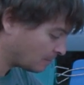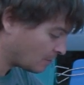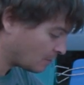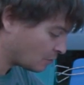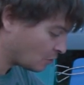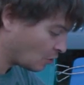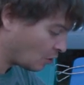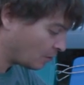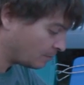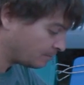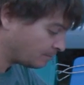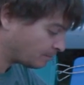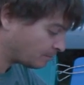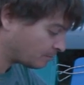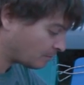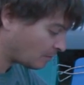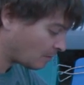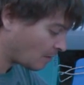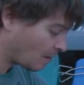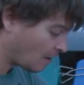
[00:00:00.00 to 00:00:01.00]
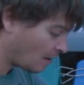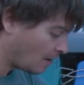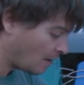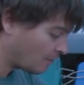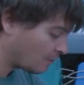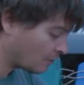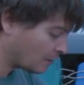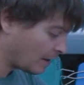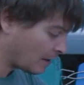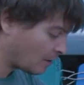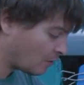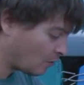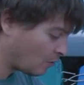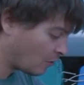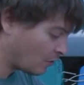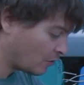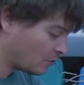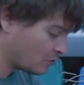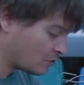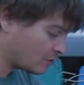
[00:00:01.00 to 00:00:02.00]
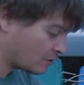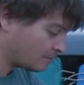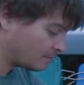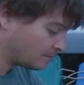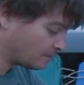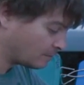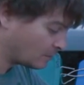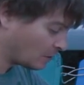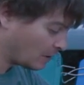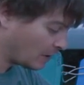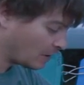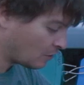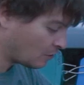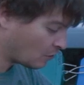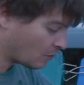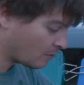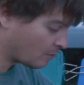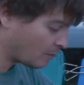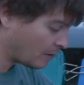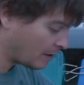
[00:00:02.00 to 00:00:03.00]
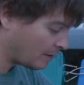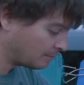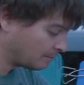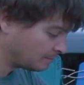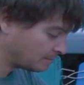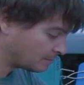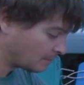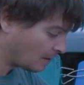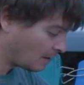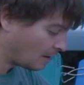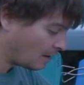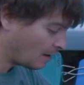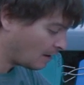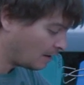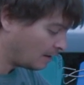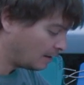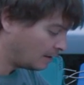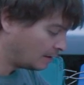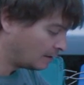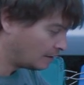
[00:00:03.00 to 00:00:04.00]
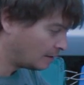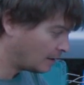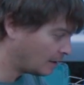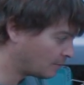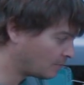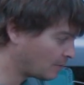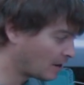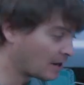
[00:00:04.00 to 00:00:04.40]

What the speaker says: So, if you like orange and you like cornbread, I'd